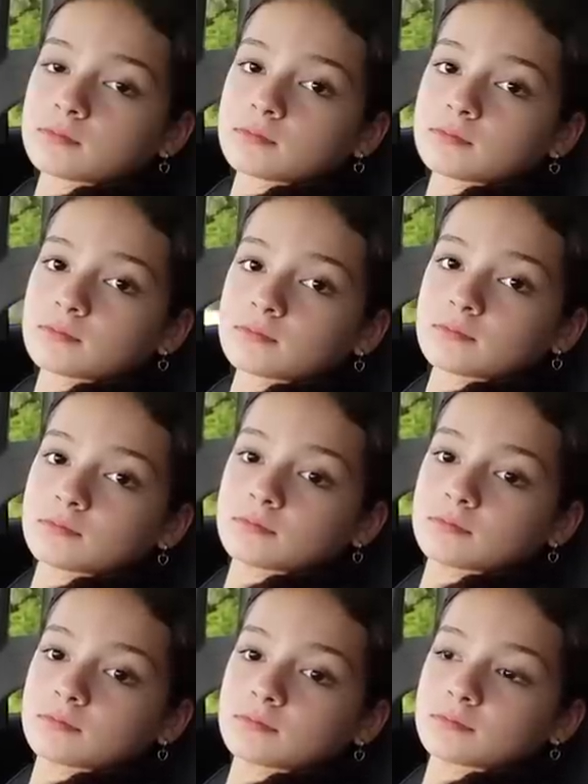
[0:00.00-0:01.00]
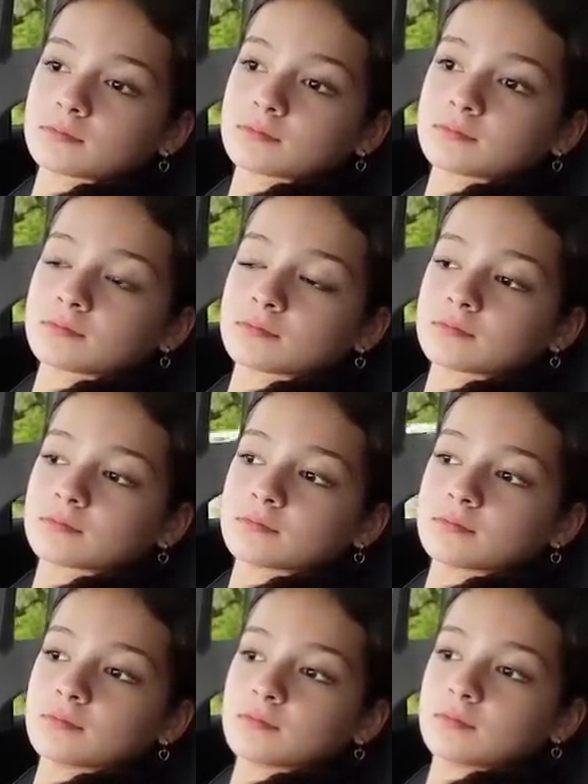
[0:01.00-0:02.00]
What was the reason?
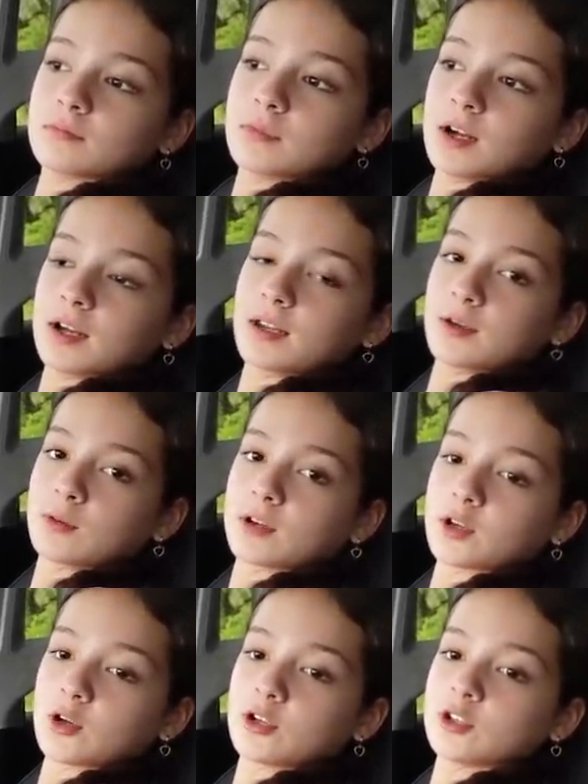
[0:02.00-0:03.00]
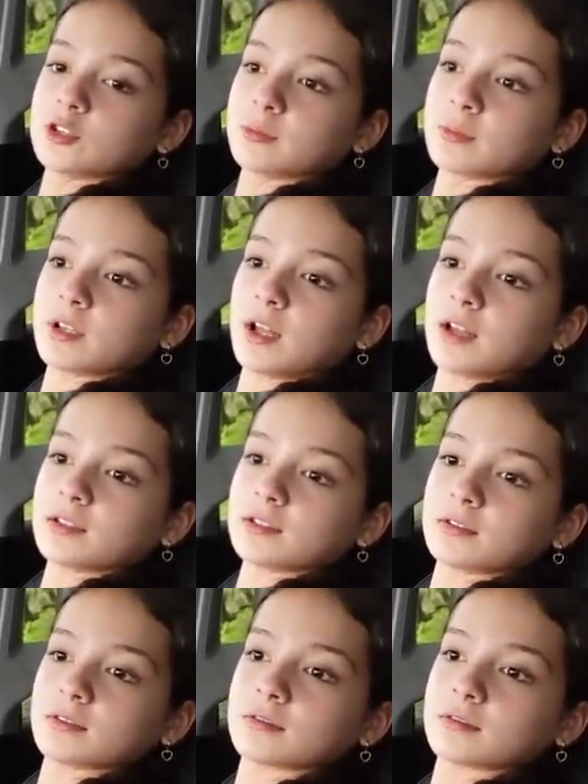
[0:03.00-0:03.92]
I didn't want to go to gym class.